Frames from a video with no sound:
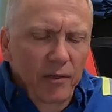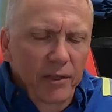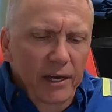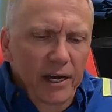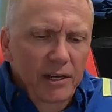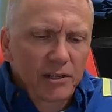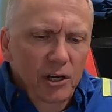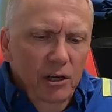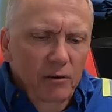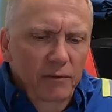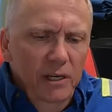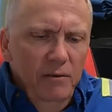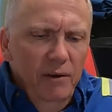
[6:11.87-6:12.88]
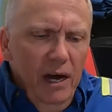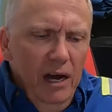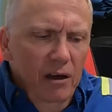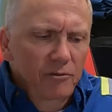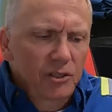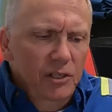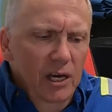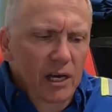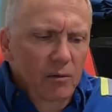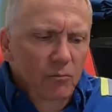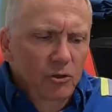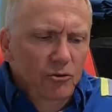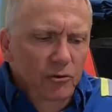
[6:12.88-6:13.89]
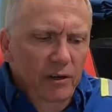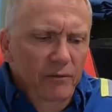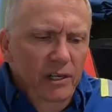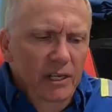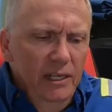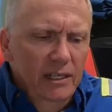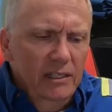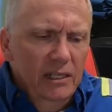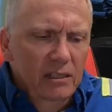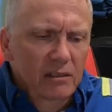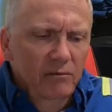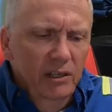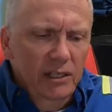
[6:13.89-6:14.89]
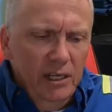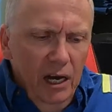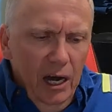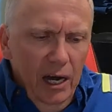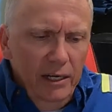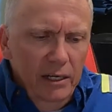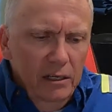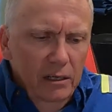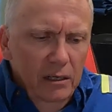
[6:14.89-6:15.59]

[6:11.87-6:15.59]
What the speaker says: The SLV valve stem was driven in excessively tight.